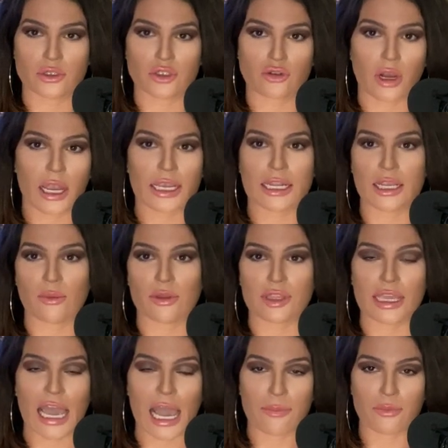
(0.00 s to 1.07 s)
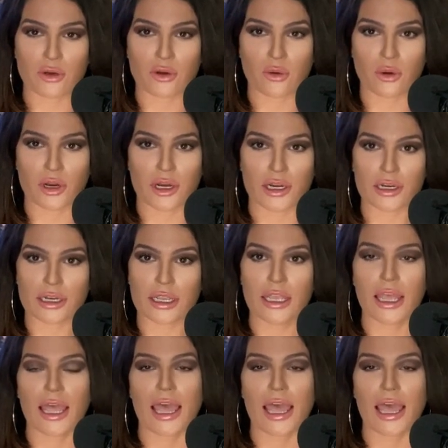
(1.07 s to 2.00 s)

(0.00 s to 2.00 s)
trining with Capricorn,